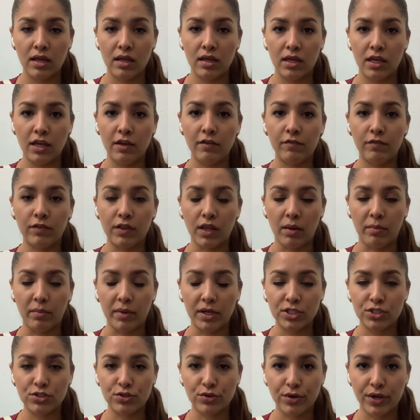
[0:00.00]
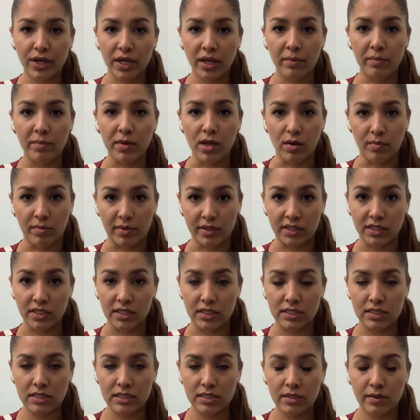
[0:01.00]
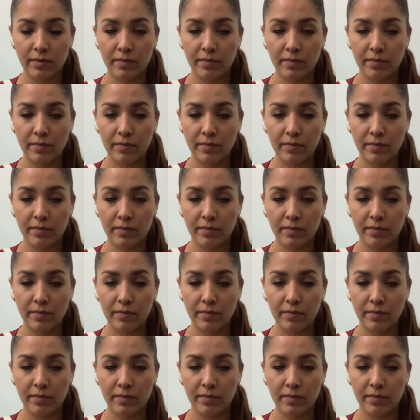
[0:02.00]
inflammatory myopathies.